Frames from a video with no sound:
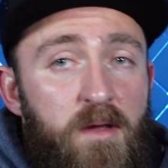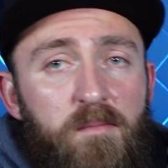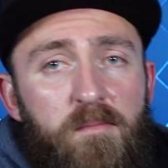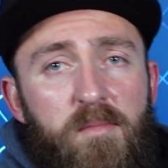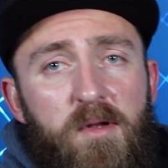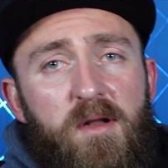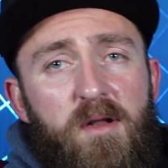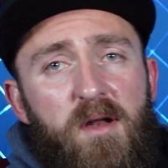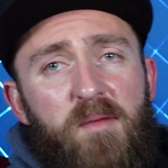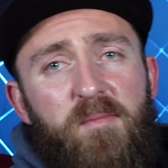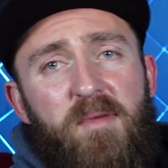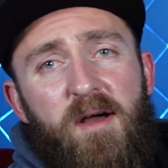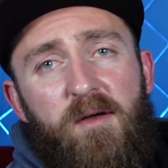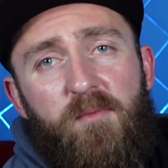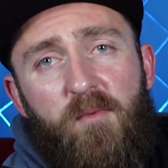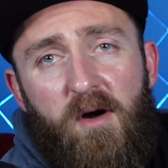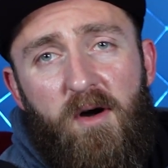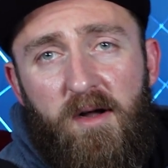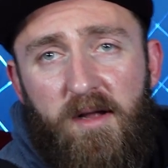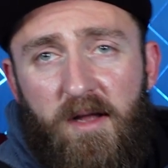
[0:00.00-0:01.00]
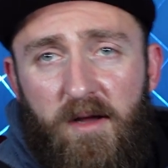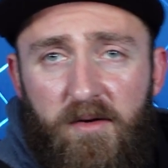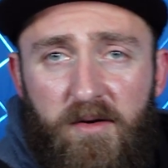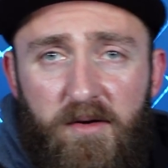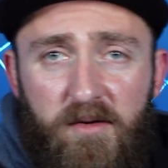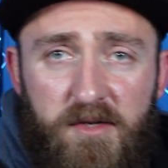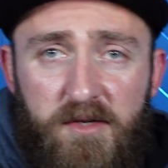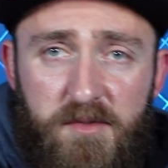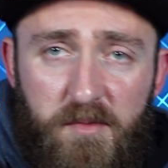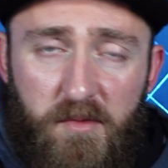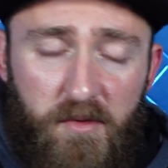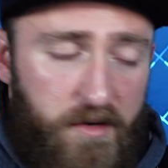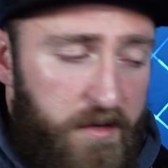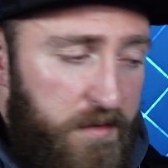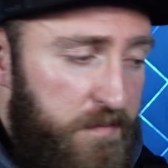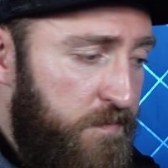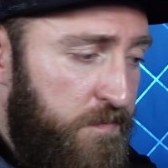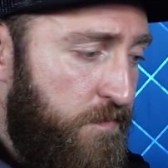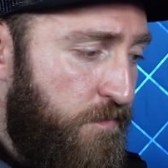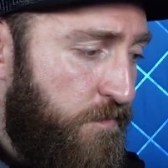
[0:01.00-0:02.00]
But not a bad walk out here this morning.